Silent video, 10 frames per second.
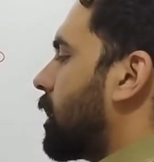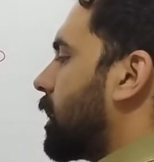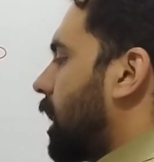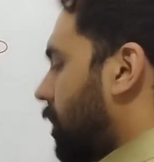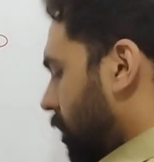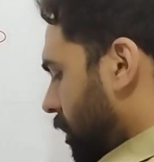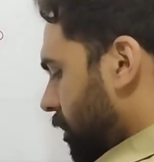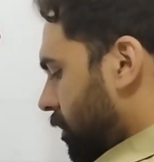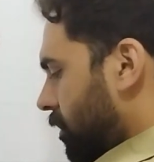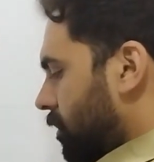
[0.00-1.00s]
Now,
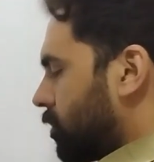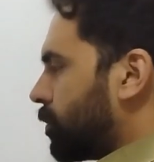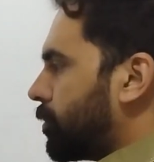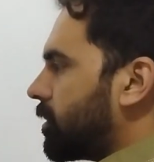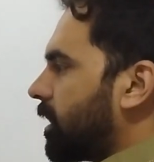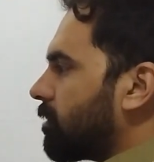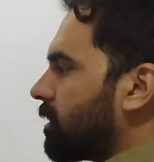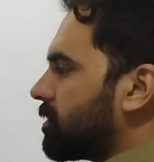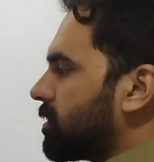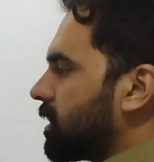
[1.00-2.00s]
to put the
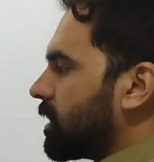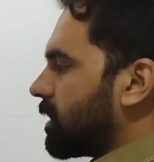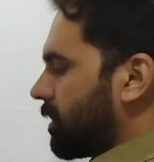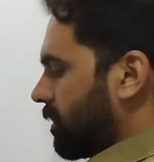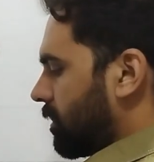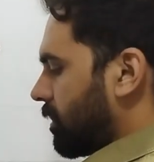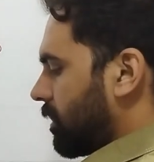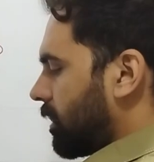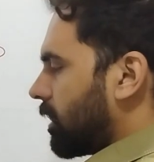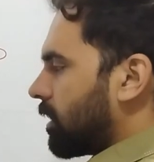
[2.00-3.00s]

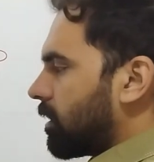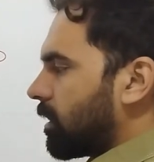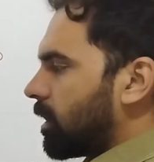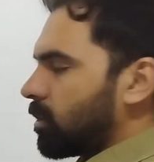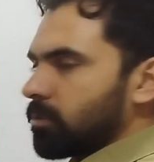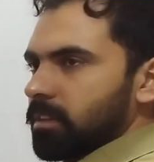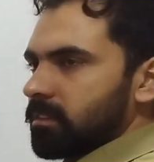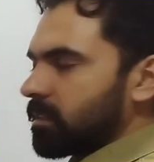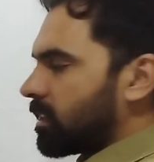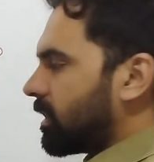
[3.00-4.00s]
question into
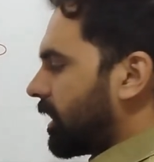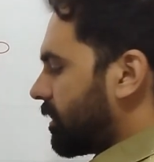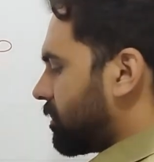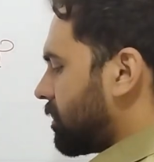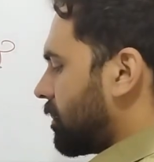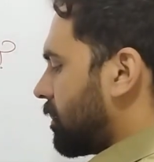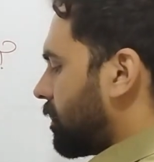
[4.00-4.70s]
this sentence,